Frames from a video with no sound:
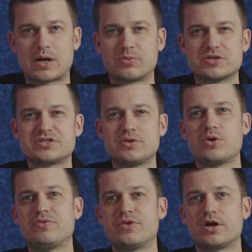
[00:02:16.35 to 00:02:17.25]
I want to see
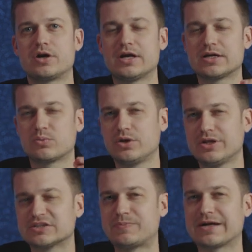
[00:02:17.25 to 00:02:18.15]
when they're
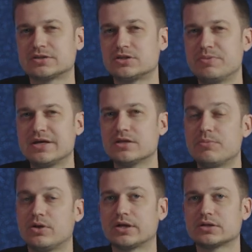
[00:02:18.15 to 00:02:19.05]
really expected to be in the
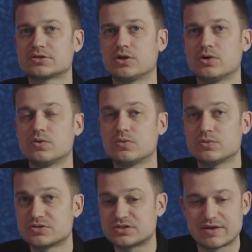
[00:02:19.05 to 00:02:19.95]
building. So
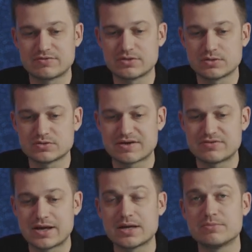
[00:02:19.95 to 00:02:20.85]
7,
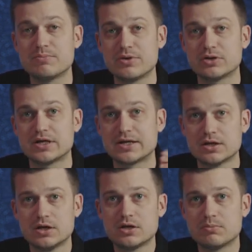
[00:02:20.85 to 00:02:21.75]
7 a.m. in the building,
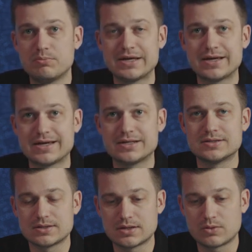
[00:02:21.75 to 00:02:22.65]
be
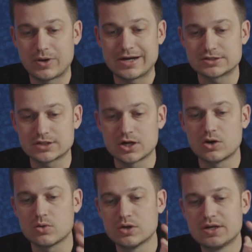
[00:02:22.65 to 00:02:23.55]
in ready to
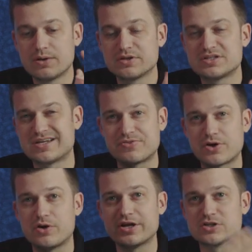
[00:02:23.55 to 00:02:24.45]
go.
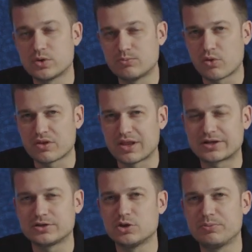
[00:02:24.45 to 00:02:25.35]
10.30 is when more than
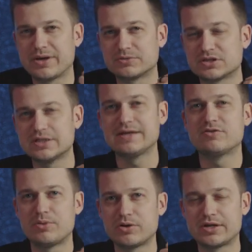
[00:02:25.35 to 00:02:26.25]
likely you'll be able to leave
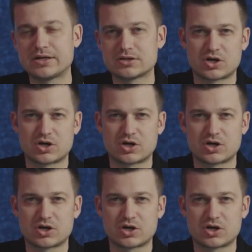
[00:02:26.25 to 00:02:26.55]
the building.